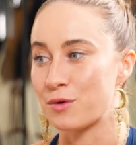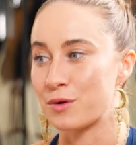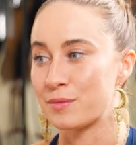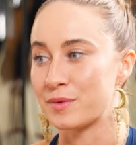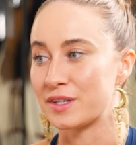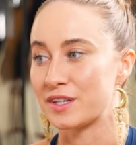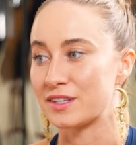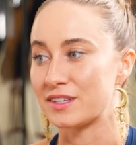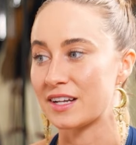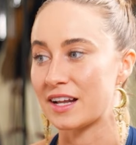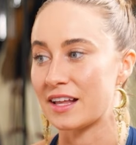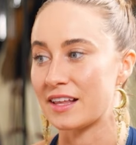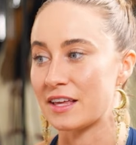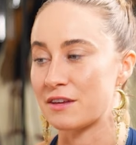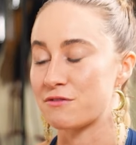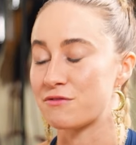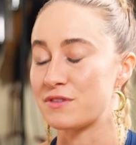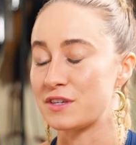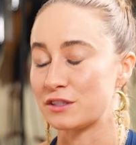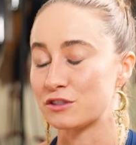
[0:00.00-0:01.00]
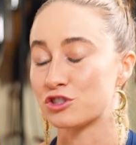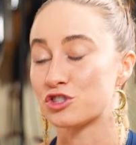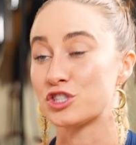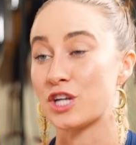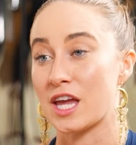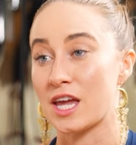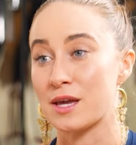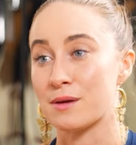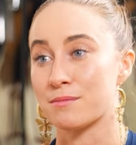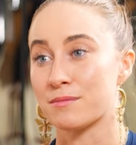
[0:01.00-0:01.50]
women like feel
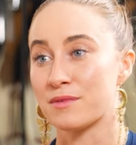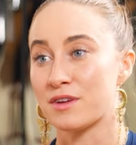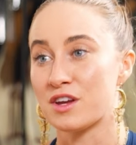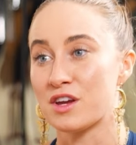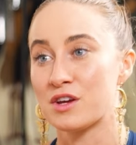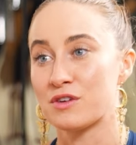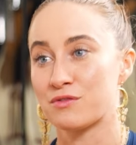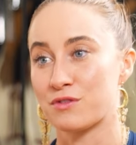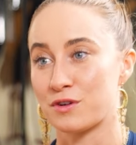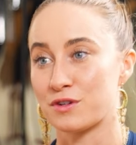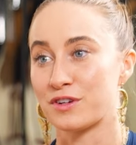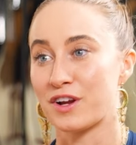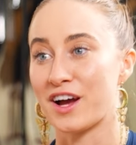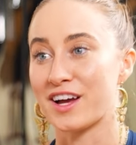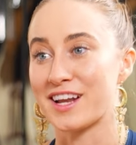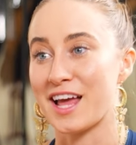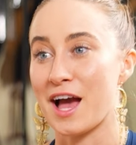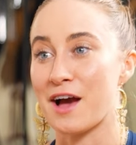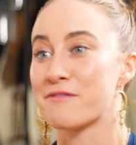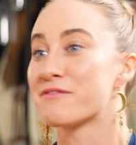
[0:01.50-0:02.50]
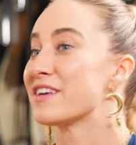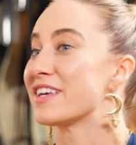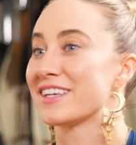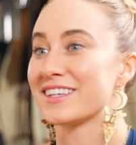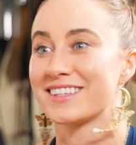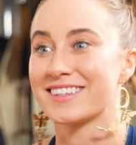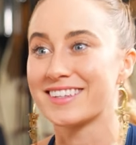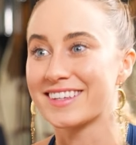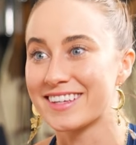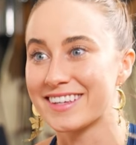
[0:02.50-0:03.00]
shame for not
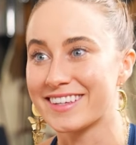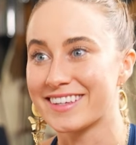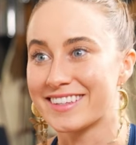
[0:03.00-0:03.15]
having